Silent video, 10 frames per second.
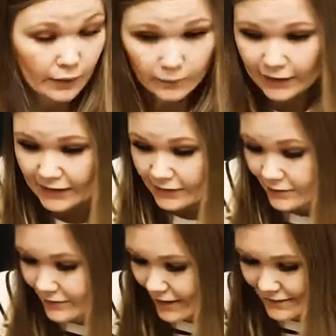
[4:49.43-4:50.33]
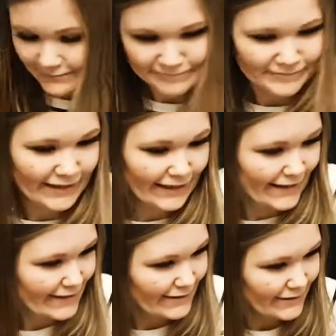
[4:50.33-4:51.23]
I can't do that. I
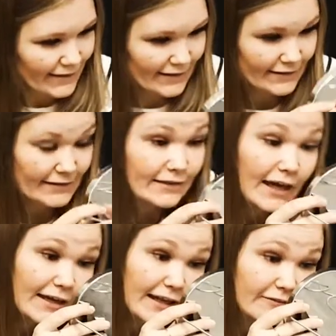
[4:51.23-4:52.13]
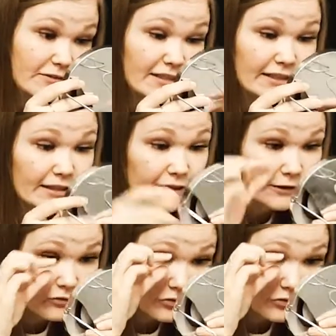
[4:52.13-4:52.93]
can't do that. I have to take it off.